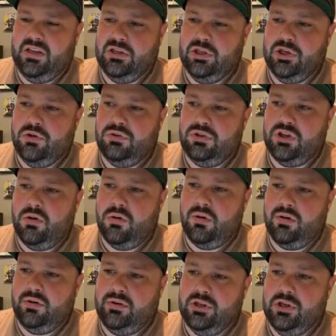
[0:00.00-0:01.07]

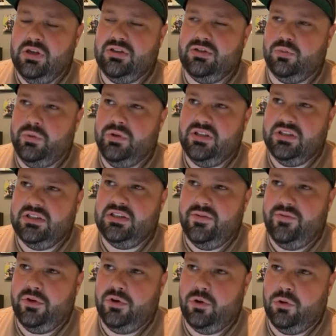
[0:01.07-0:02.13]
it's really
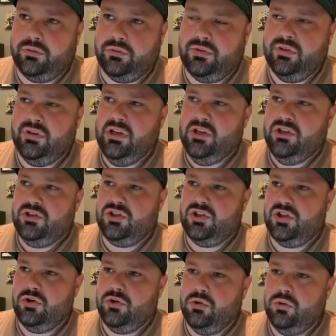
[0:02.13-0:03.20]
difficult
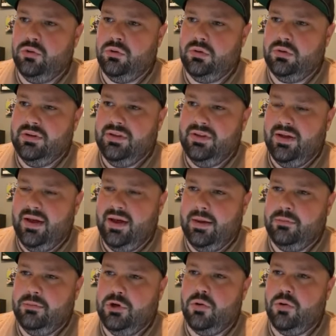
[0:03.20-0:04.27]
to
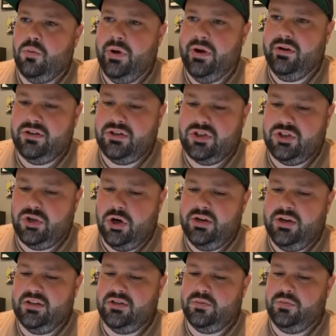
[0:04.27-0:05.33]
know where to
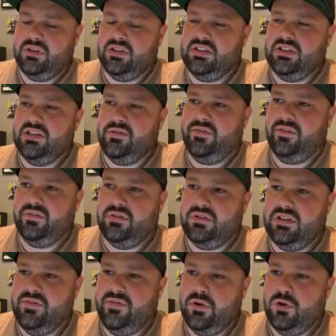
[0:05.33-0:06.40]
start. It's really
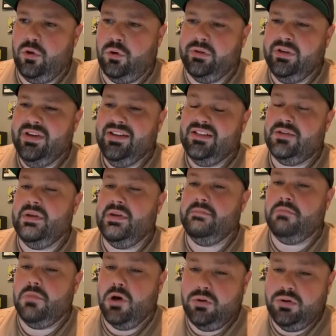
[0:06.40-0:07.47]
difficult to be
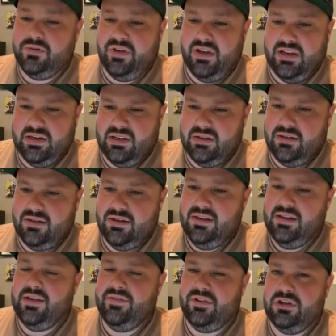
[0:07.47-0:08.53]
motivated
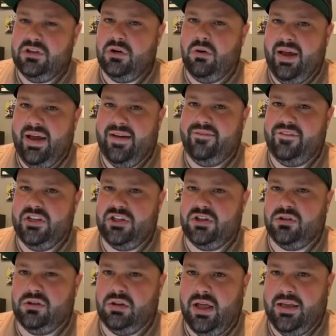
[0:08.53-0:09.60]
if you don't have vision
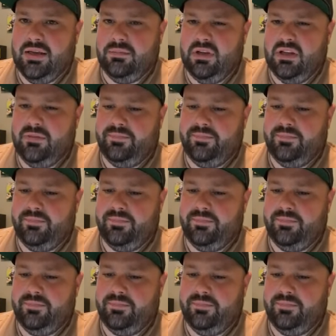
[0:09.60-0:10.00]
alignment.